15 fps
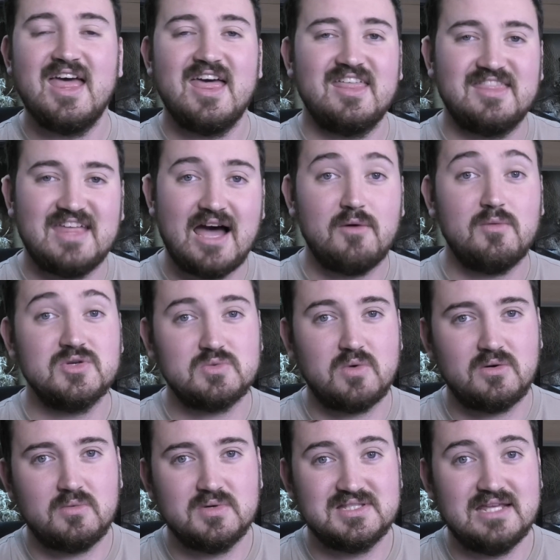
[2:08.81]
That was
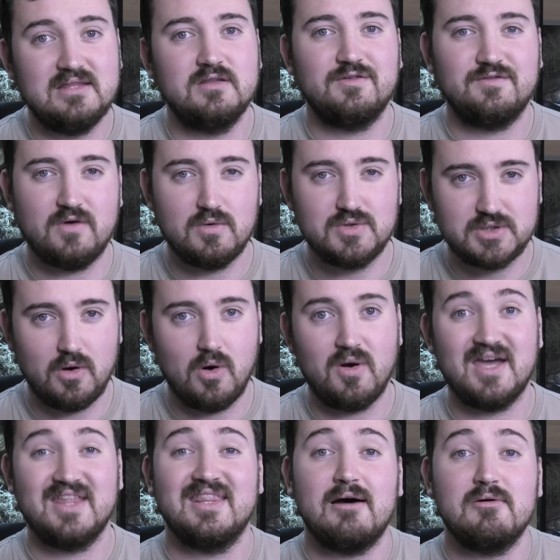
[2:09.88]
what was in the full
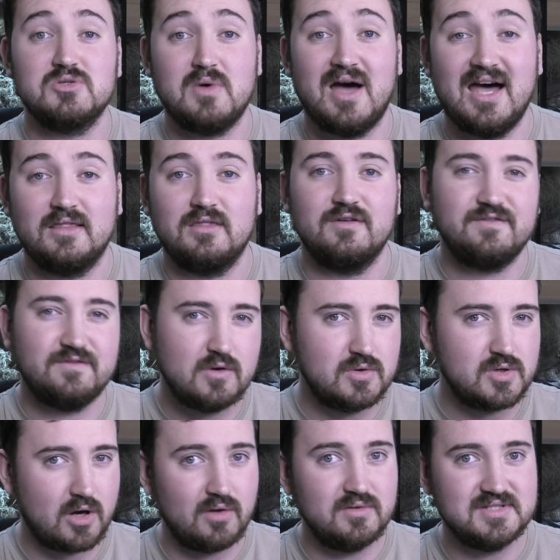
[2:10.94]
talk, and that was what had the full
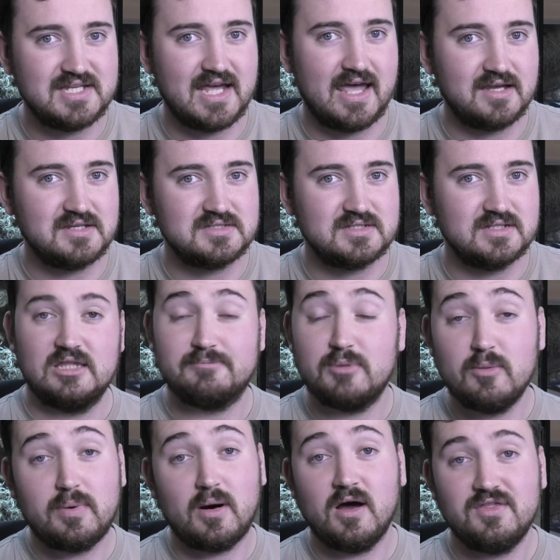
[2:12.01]
context. The
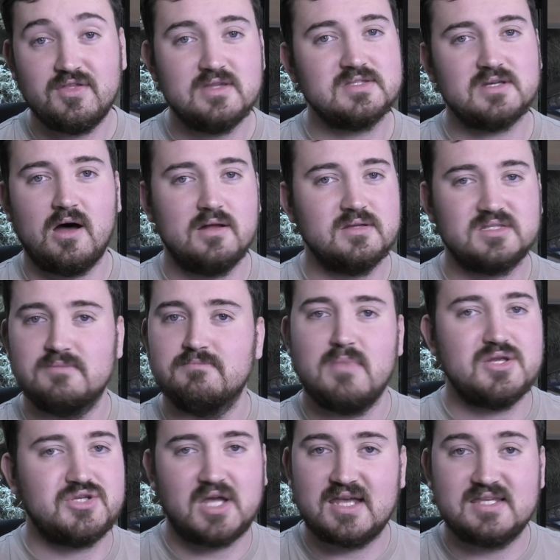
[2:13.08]
ball pythons aren't some
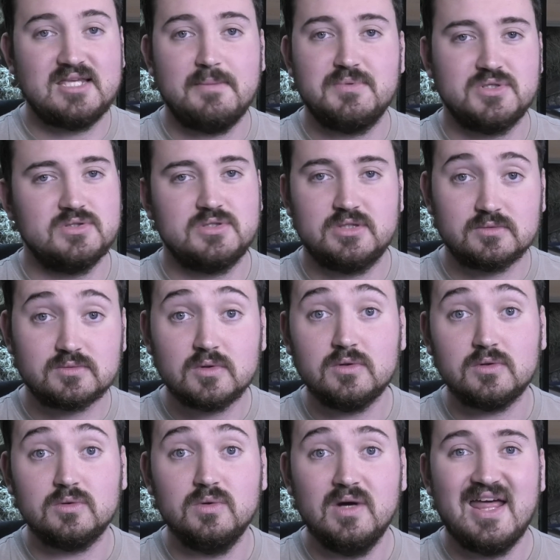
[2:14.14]
magic exception to the
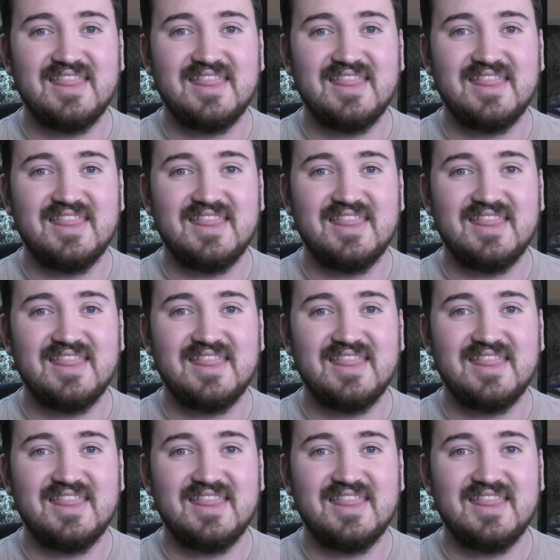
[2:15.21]
rule,